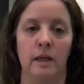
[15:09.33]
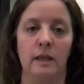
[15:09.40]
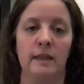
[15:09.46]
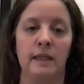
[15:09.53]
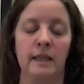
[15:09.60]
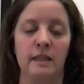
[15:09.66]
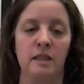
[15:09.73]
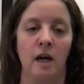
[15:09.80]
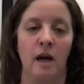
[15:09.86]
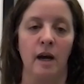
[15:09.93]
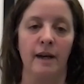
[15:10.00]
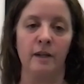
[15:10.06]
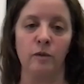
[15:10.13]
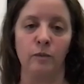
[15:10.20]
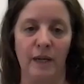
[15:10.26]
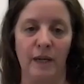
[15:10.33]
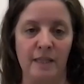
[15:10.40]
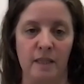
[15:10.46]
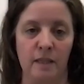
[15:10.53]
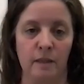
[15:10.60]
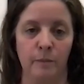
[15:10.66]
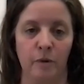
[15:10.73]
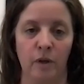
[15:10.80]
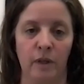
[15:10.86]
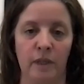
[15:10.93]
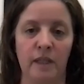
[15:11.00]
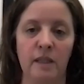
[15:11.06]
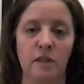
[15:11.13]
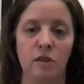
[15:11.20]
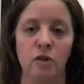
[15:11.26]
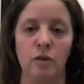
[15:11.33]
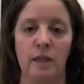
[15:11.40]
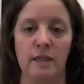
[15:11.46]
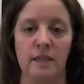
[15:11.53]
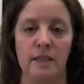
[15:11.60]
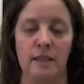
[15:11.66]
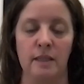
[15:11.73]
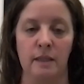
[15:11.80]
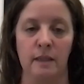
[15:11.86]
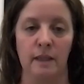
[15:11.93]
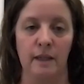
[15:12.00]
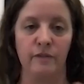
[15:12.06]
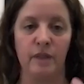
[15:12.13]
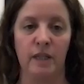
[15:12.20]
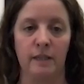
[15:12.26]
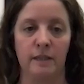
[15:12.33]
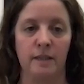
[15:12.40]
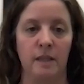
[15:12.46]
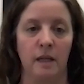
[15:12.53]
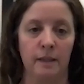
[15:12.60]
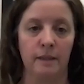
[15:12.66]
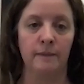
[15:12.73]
The entire rest of the body drains to the left-hand side.